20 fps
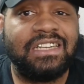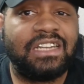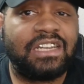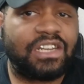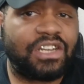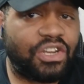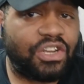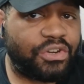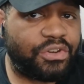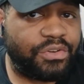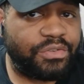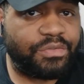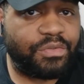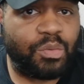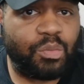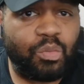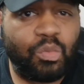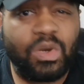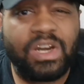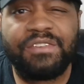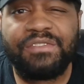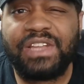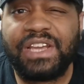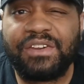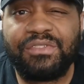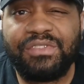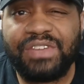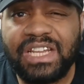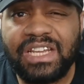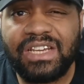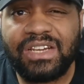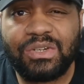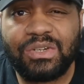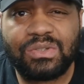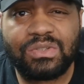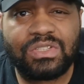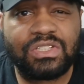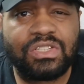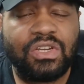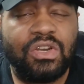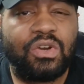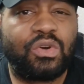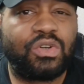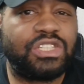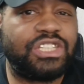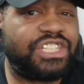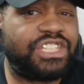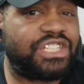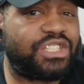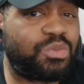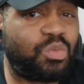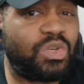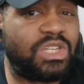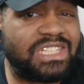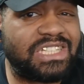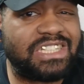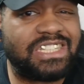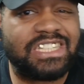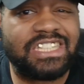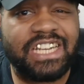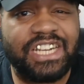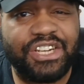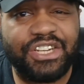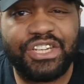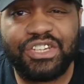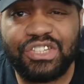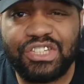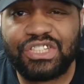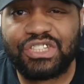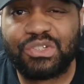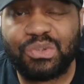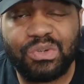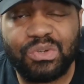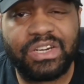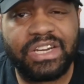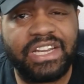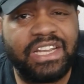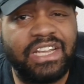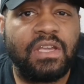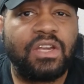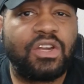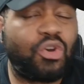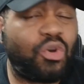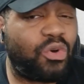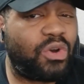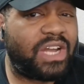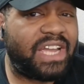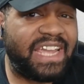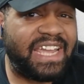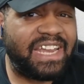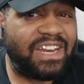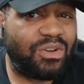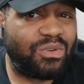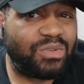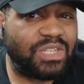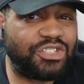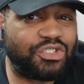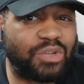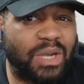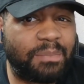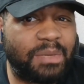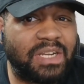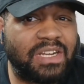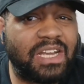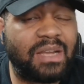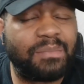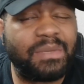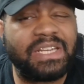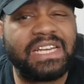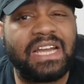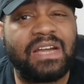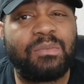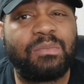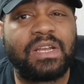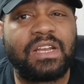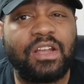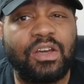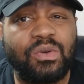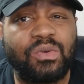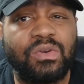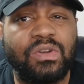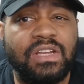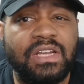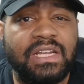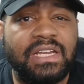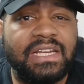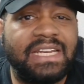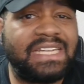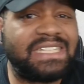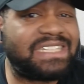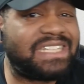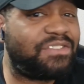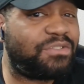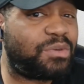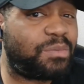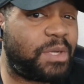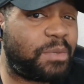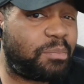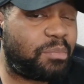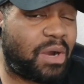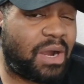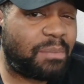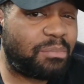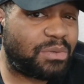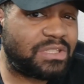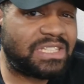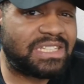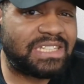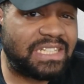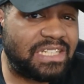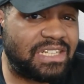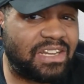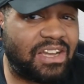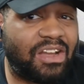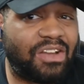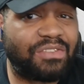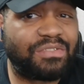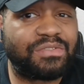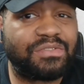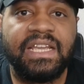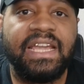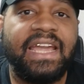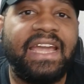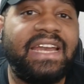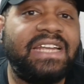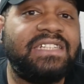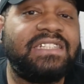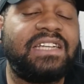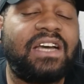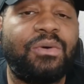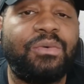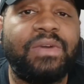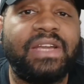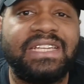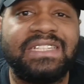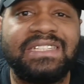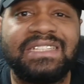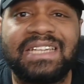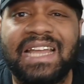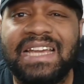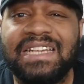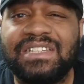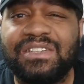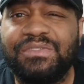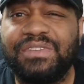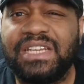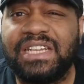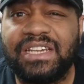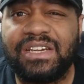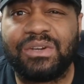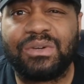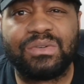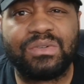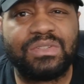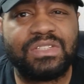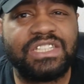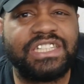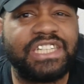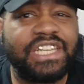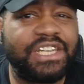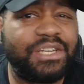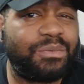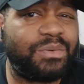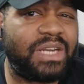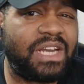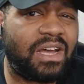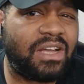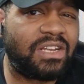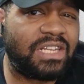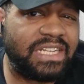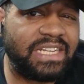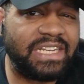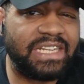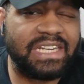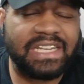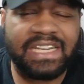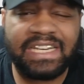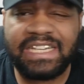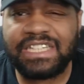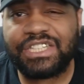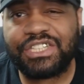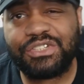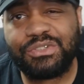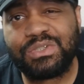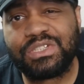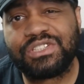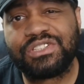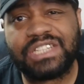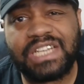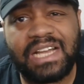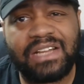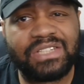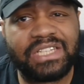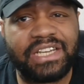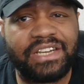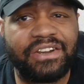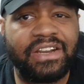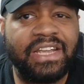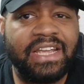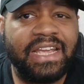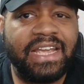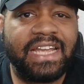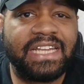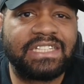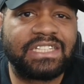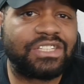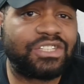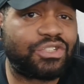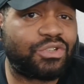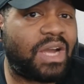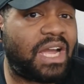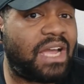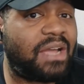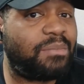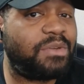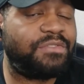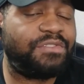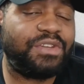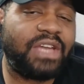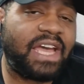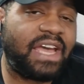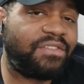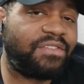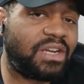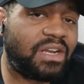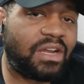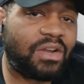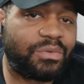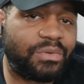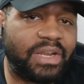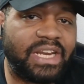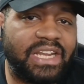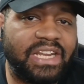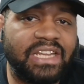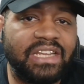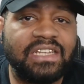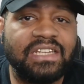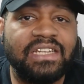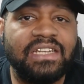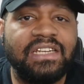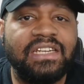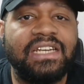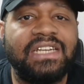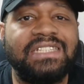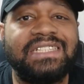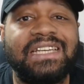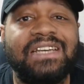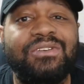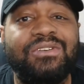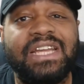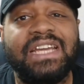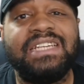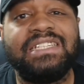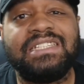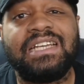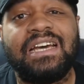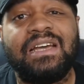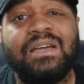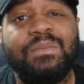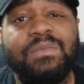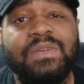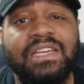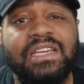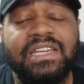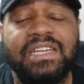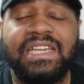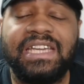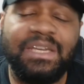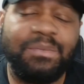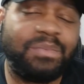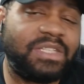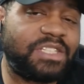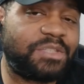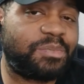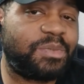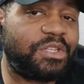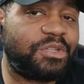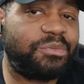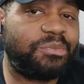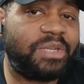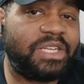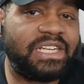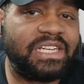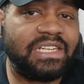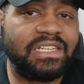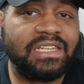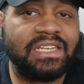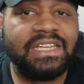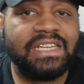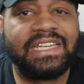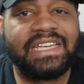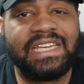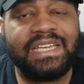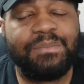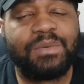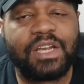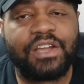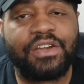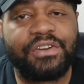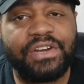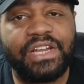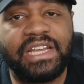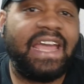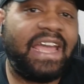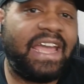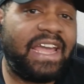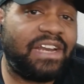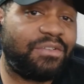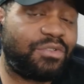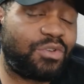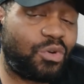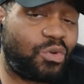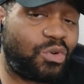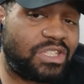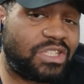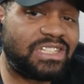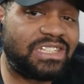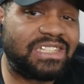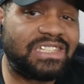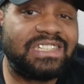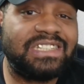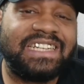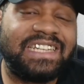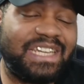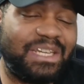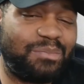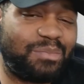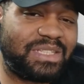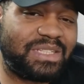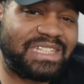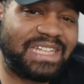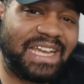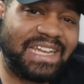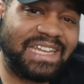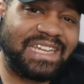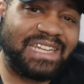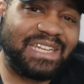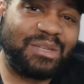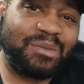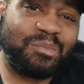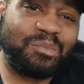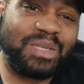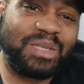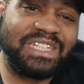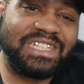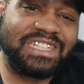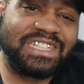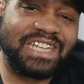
learned from one of their videos, or just want to share your story, go ahead on and drop a comment down below. Let's give them the proper send-off. And as always, like the video, share with all the Linux users out there, and subscribe if you haven't already. Until next time, keep experimenting, keep learning, and of course, keep it techie. Peace,